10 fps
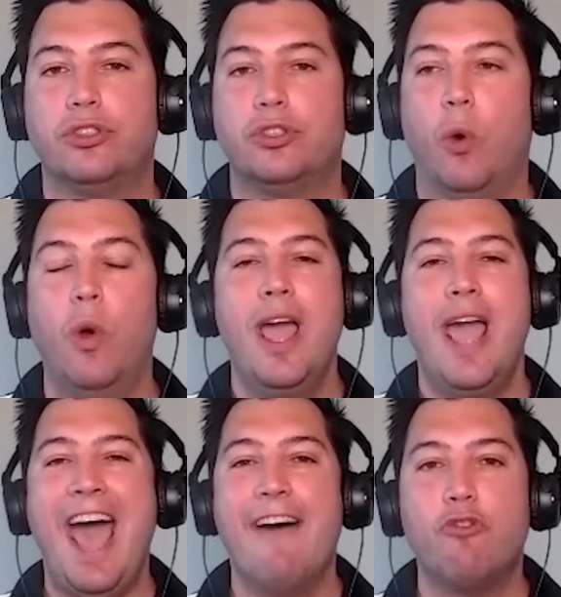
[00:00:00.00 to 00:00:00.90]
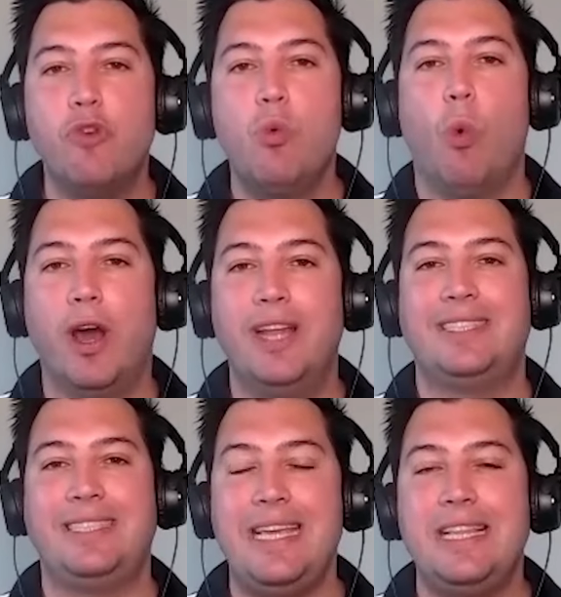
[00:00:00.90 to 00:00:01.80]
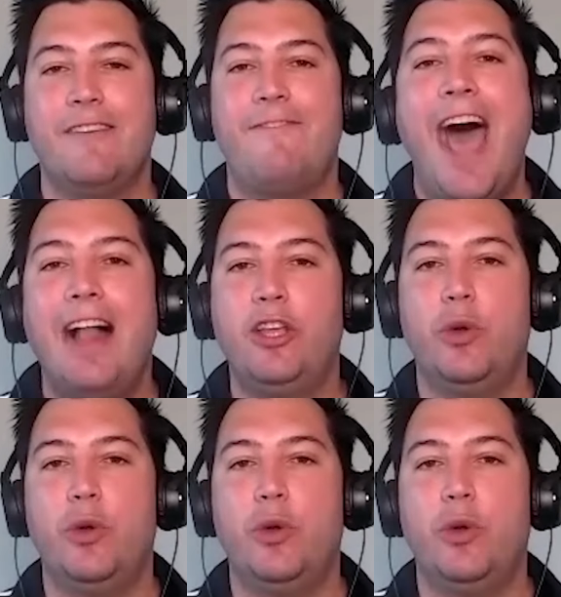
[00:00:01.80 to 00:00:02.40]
So everyone is seeing the value